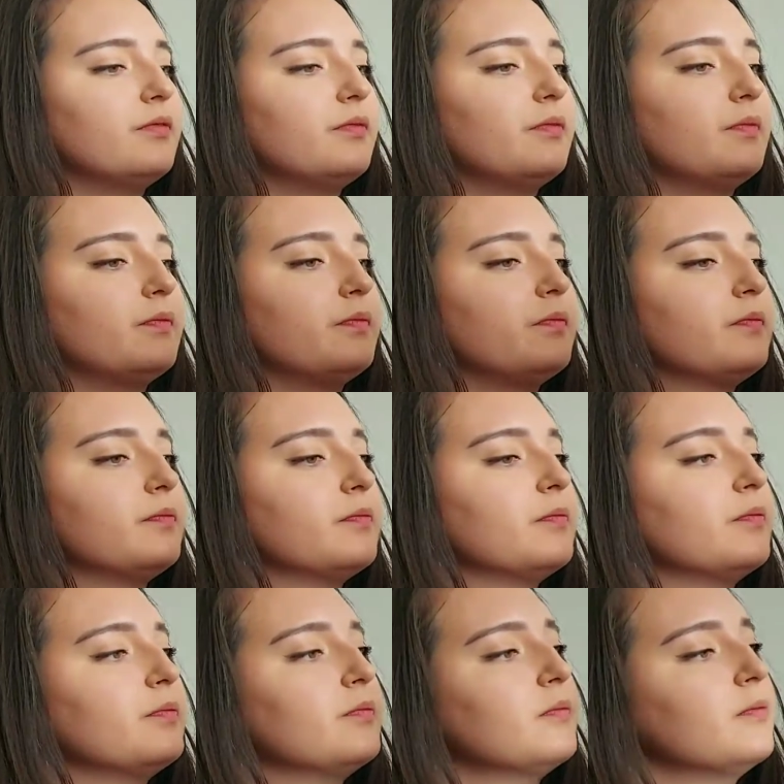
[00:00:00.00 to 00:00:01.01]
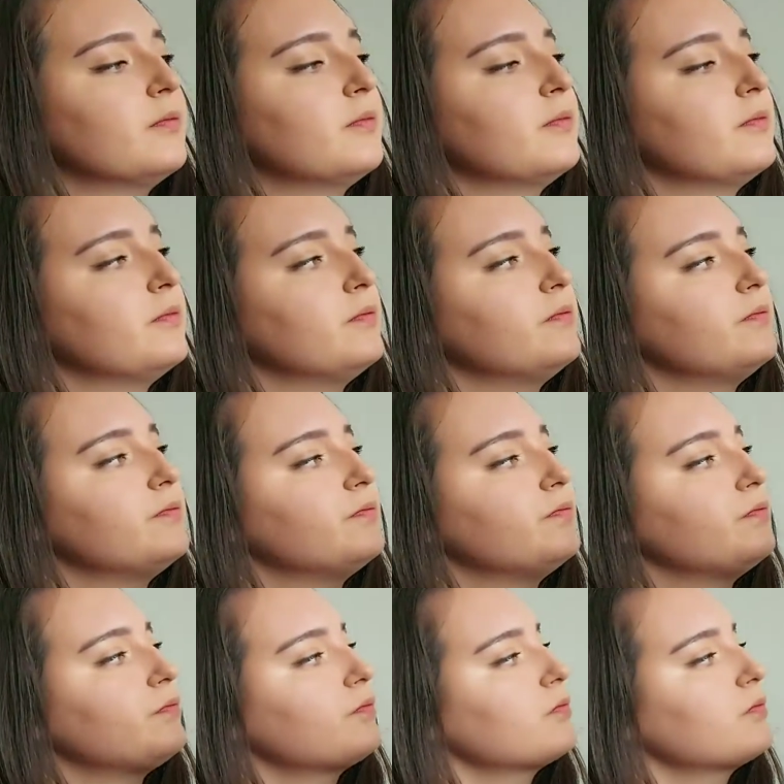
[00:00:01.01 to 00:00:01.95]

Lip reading: (no one is talking)